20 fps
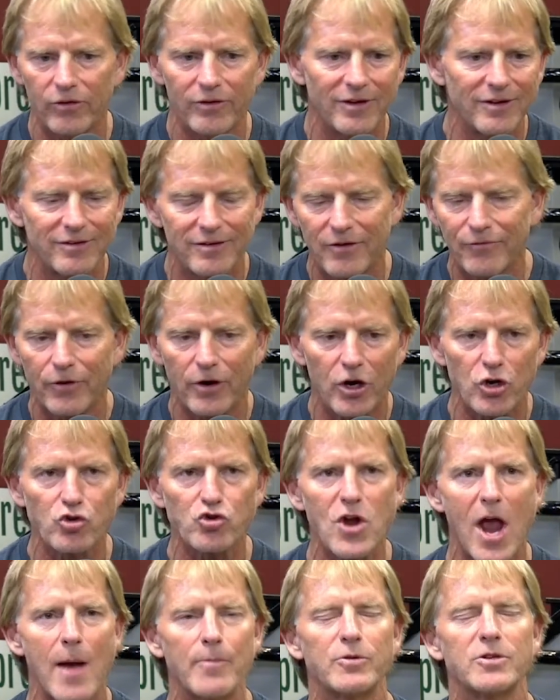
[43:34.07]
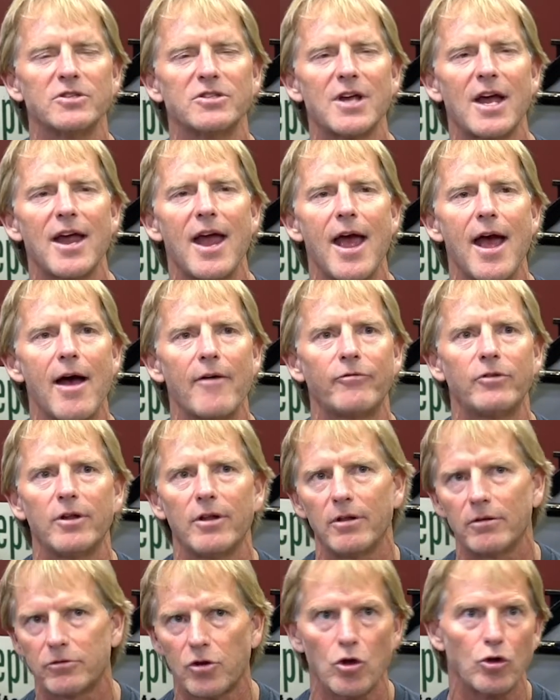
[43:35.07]
and these different contraptions I have
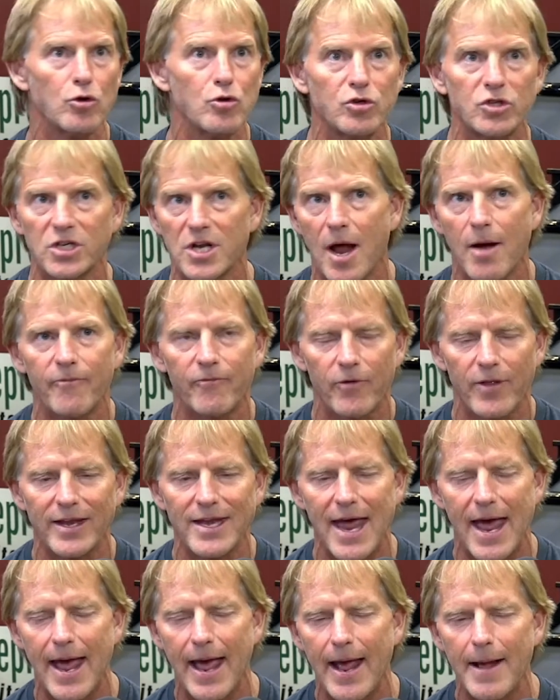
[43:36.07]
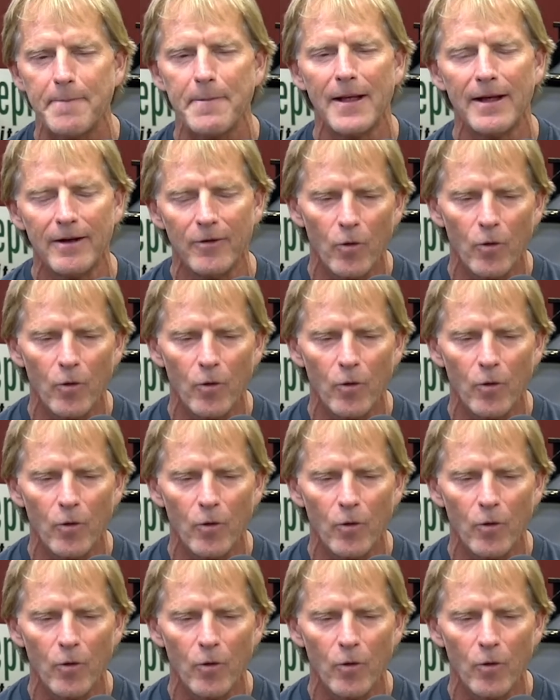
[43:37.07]
to, to loosen up for the day,